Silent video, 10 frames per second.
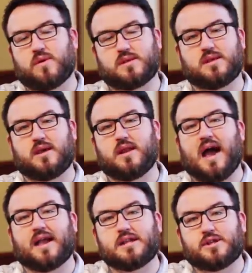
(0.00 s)
with sin,
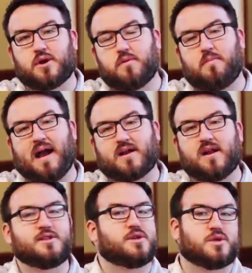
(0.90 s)
I could turn back
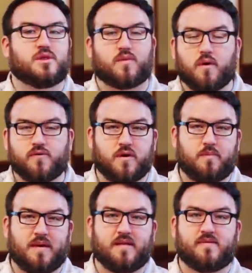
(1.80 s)
not just to the rosary
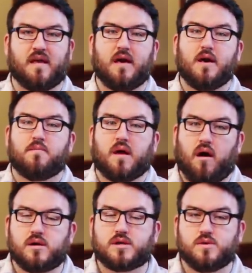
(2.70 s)
beads, but
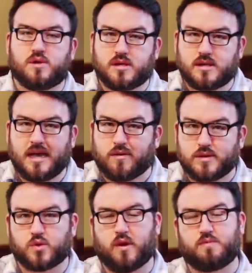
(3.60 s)
also to sacred
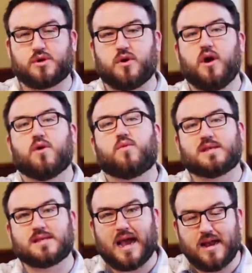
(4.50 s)
scripture,
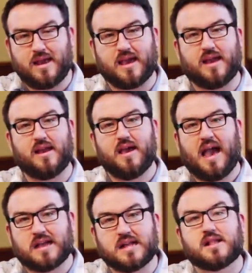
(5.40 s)
reciting it
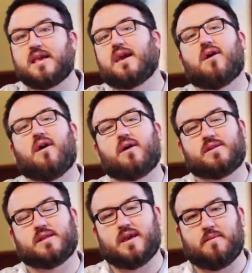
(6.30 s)
and clinging on
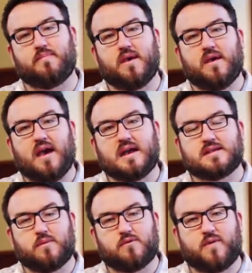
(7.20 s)
to them as
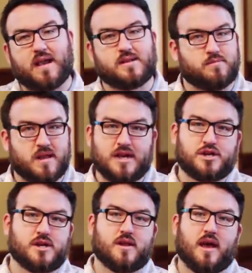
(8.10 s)
I would fight
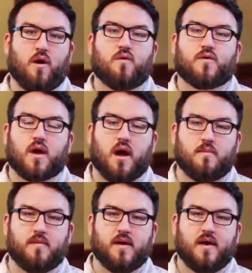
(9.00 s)
temptation and
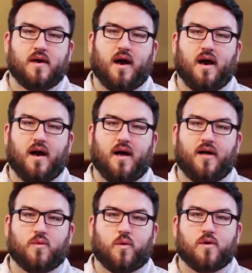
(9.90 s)
overcome
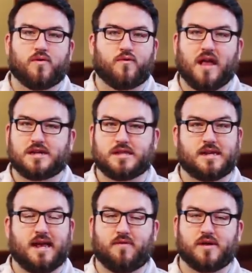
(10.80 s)
the world, the flesh, and the
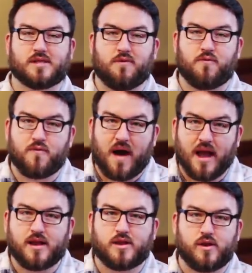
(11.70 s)
devil to
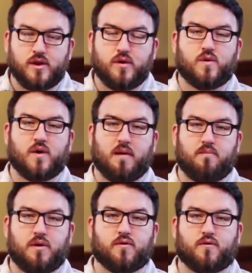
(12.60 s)
find new and
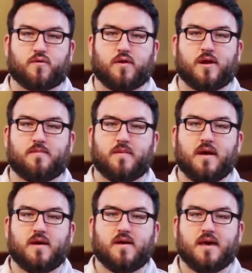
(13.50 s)
beautiful freedom
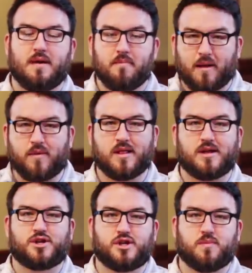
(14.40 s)
in my
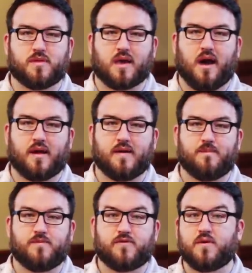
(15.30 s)
relationship with God.
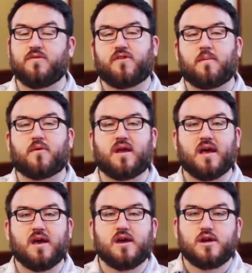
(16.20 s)
So in summary,
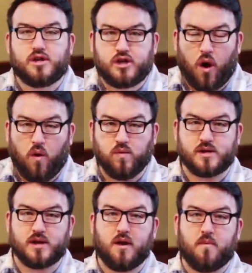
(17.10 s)

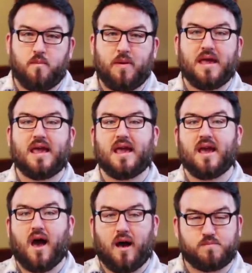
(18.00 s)
don't be
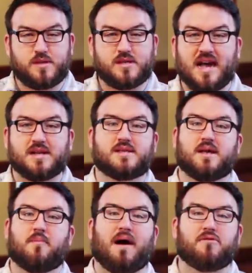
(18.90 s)
obsessed
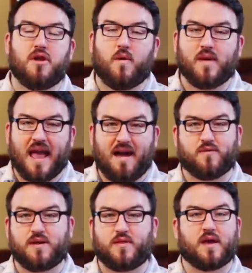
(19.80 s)
about knowing
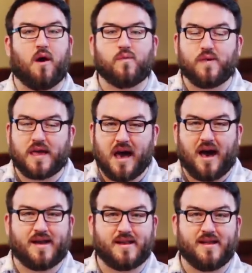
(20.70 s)
everything. Only
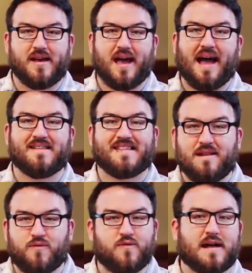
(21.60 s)
God has
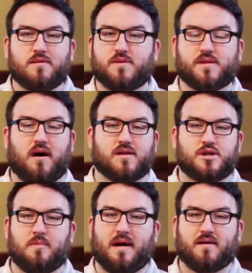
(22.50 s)
infallible knowledge
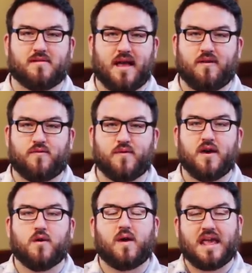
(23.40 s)
about your life.
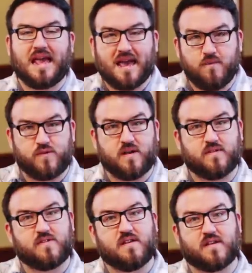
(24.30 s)
What he gives
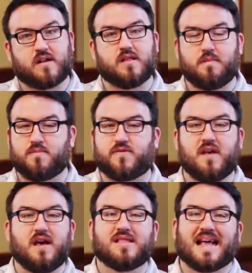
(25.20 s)
us is a glimpse,
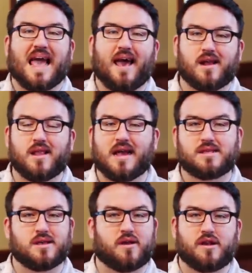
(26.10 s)
like
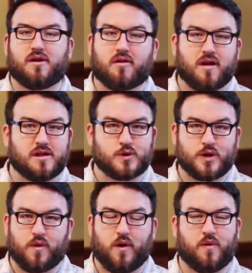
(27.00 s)
headlights on a dark country
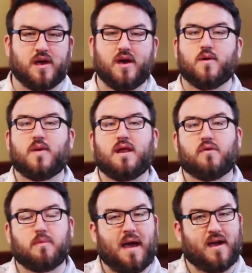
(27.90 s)
road. We know
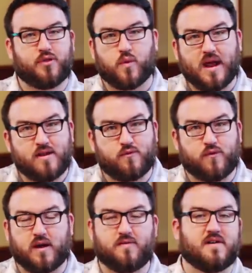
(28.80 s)
the path right in
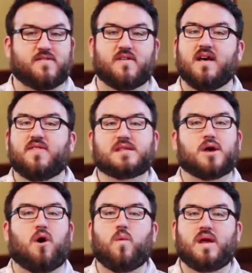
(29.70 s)
front of us. That's
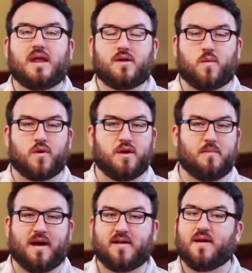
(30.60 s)
all we need to worry
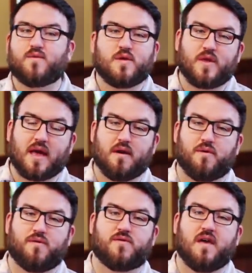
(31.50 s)
about. Everything
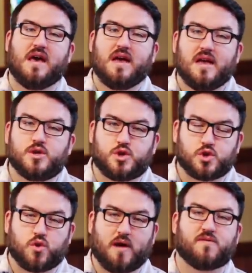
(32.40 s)
else is
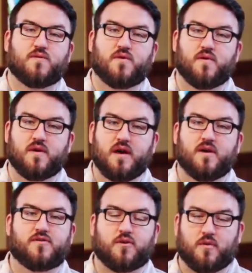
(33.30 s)
trustful
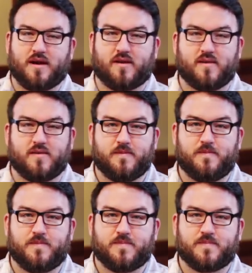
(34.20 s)
surrender.
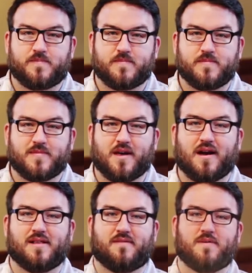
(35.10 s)
God love